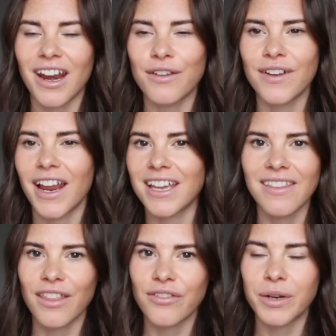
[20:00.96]
I feel like in
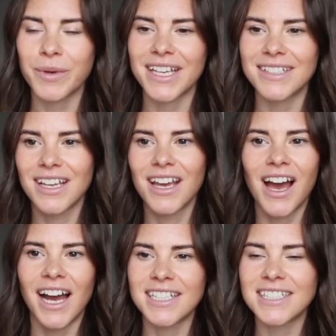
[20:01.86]
that 3 weeks
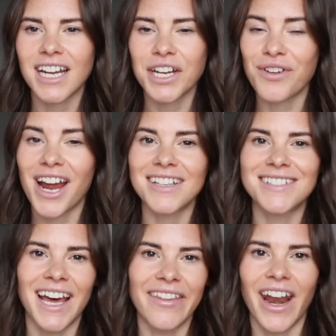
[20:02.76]
I just
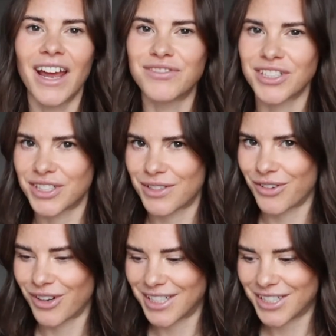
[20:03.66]
digressed, and then I've just
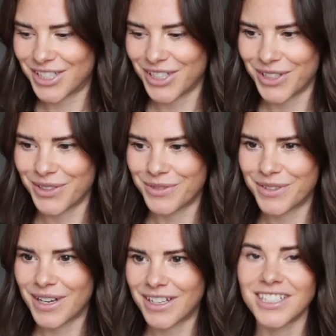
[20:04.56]
gone into
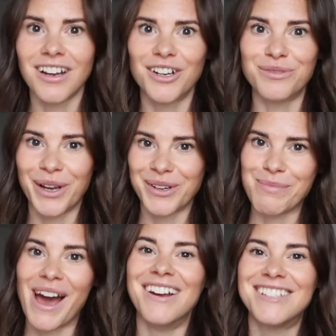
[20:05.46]
denial mode
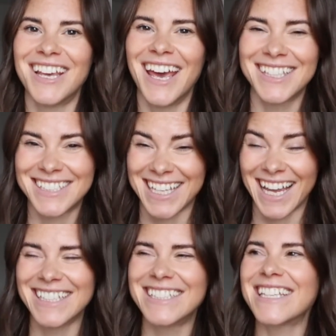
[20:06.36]
about it
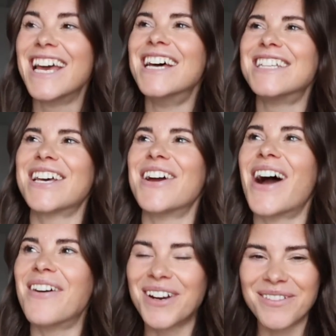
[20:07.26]
since. So
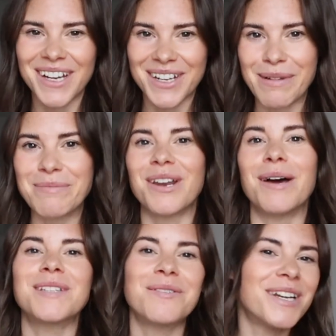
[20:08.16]
I want to work on my
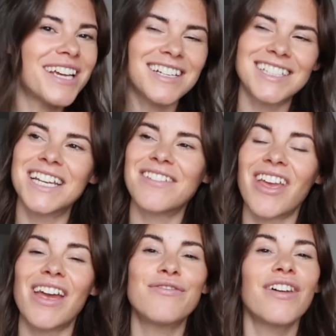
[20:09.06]
pull-ups. I want to get to the end of the
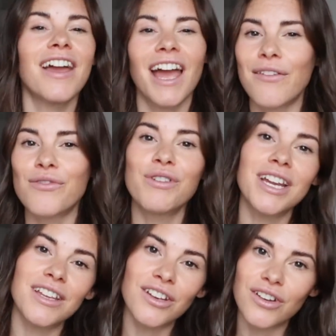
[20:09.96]
year and feel like I have a
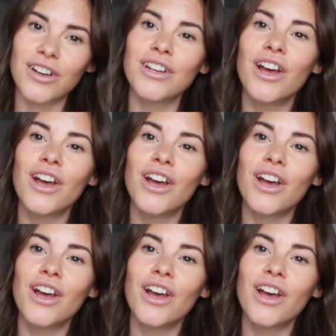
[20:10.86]
really good